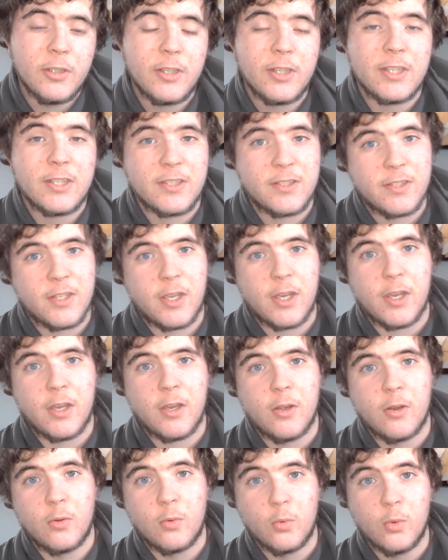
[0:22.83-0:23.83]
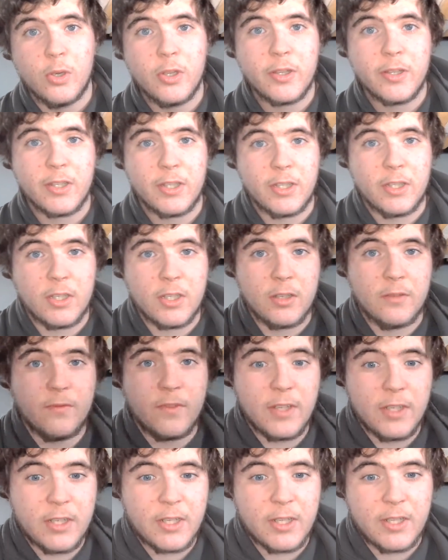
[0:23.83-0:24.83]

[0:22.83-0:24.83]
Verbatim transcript: It's uh really convenient.